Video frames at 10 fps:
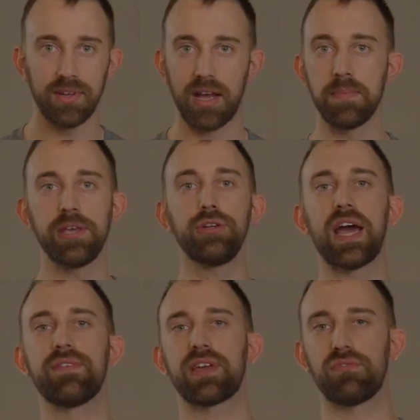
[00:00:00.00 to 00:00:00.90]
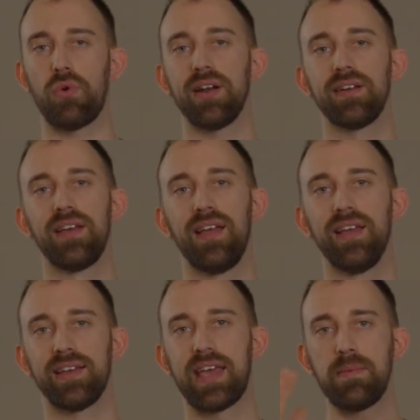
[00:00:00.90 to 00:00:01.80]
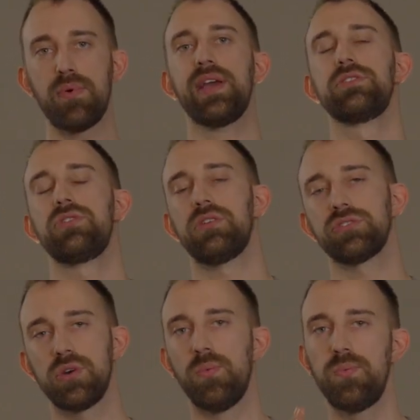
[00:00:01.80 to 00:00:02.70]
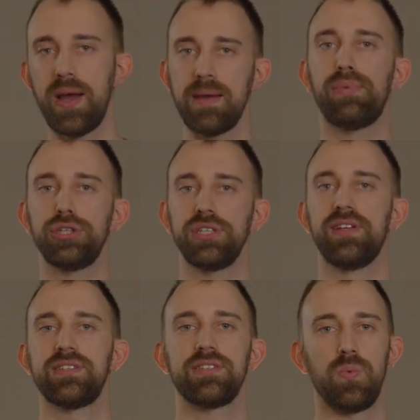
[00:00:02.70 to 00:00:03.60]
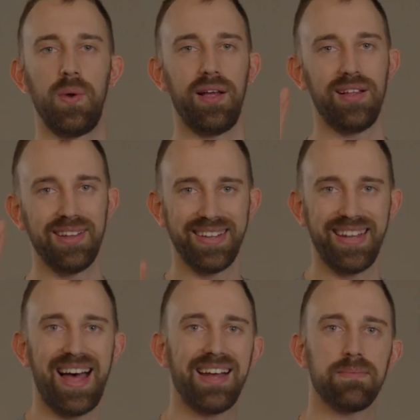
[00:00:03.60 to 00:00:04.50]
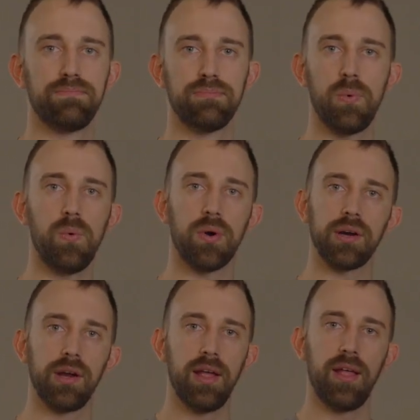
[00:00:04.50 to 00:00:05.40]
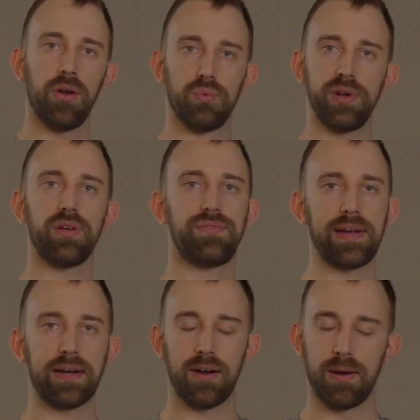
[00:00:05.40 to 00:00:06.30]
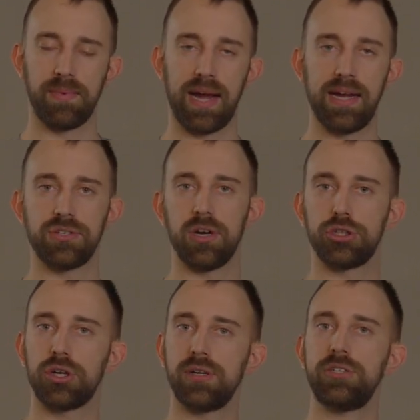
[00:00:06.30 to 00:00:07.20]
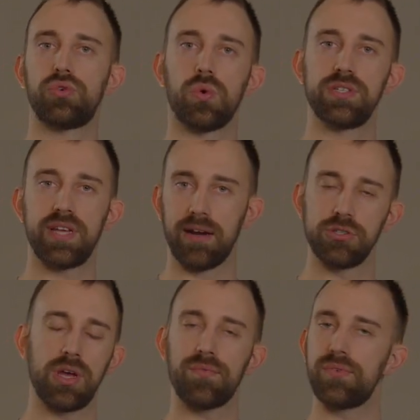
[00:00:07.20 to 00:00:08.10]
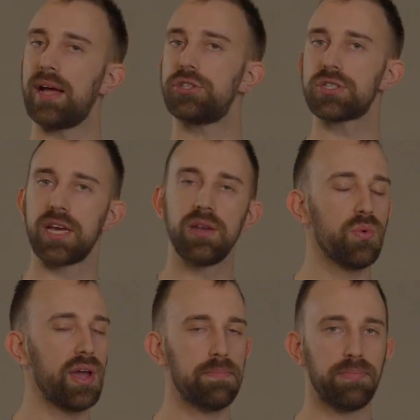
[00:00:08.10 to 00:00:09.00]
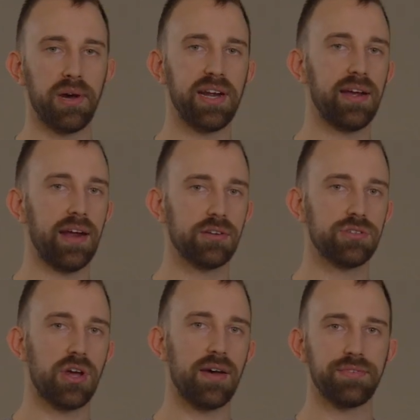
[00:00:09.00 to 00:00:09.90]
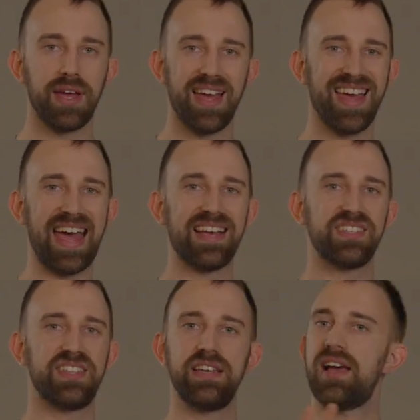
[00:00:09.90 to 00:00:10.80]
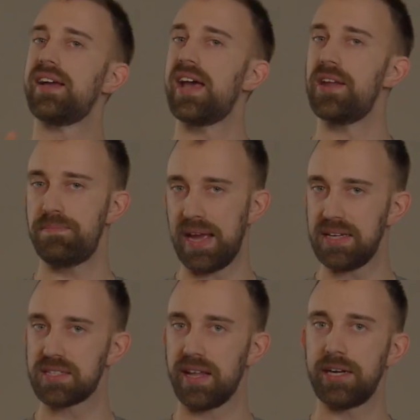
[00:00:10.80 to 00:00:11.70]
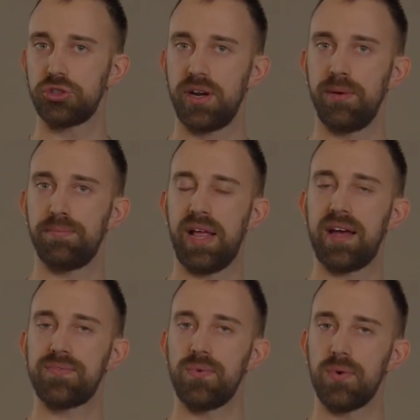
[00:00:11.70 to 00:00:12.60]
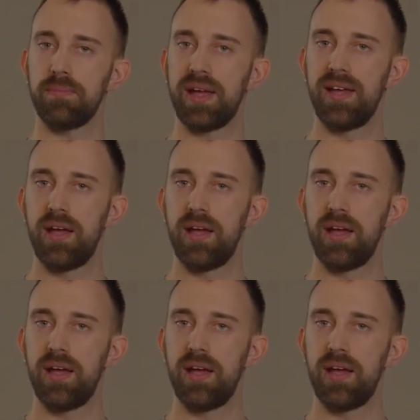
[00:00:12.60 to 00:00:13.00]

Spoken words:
I'm a huge advocate for it. KWA is also way pushing this as well. A lot more real firearm guys are turning towards airsoft, not just KWA, but airsoft as the, again, baseline training platform.